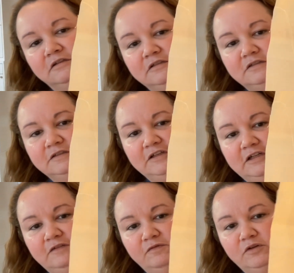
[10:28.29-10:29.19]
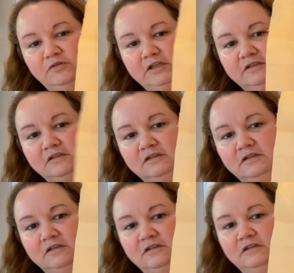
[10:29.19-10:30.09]
Is this gonna focus?
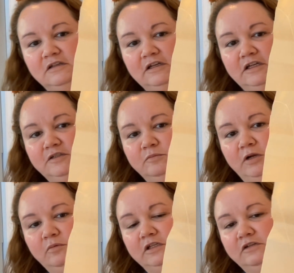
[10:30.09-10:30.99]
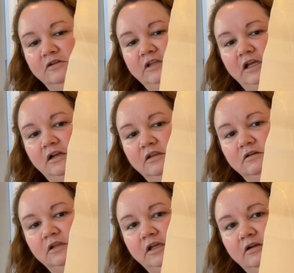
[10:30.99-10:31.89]
I should probably turn that
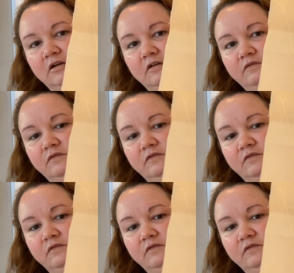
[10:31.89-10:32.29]
other light off.